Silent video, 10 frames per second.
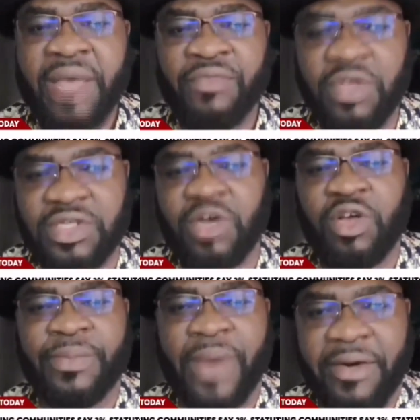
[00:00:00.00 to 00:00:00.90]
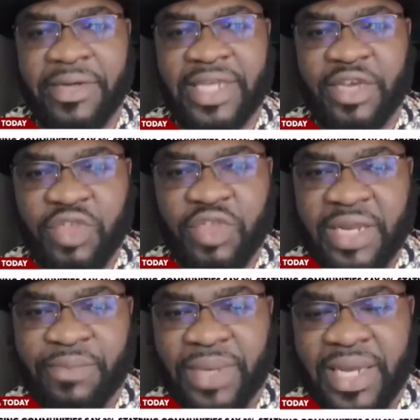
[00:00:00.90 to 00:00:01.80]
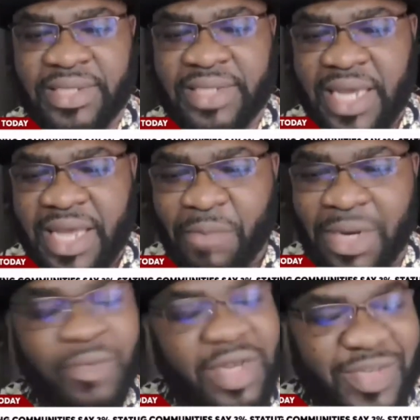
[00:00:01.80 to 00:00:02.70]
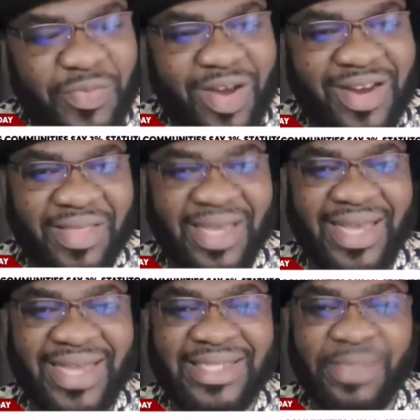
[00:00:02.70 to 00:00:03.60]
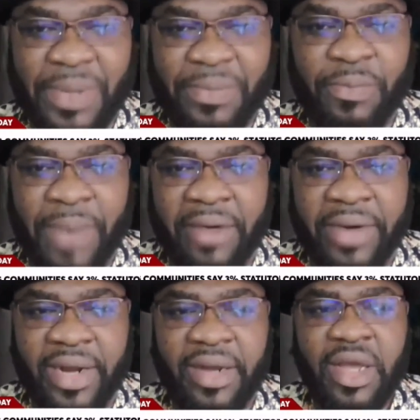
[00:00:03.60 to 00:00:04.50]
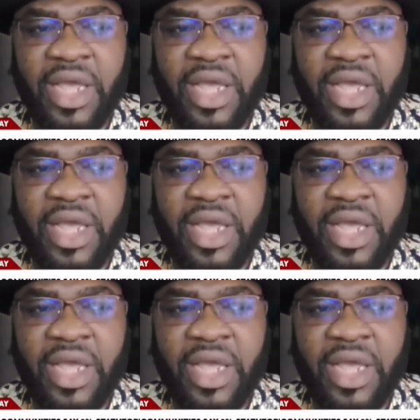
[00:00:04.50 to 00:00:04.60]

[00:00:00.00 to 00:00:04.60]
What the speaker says: Those are all the barriers that you need in place, but the most important thing is the people barrier.